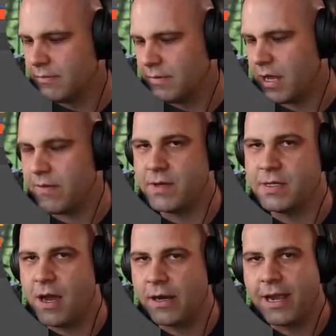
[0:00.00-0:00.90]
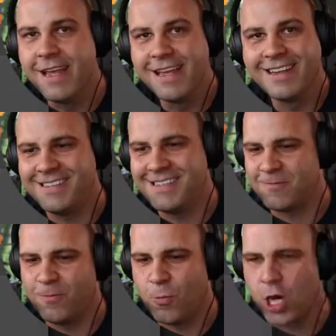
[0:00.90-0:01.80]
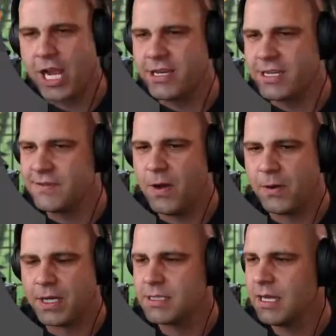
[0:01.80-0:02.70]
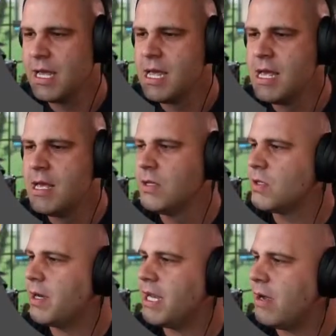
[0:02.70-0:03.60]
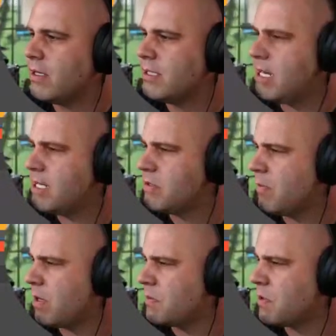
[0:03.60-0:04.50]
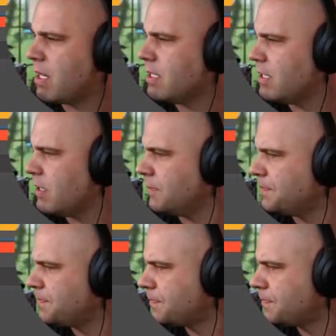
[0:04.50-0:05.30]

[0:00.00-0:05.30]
not even talking, just working, just focused. So right now on today's stream, what I'm trying to do,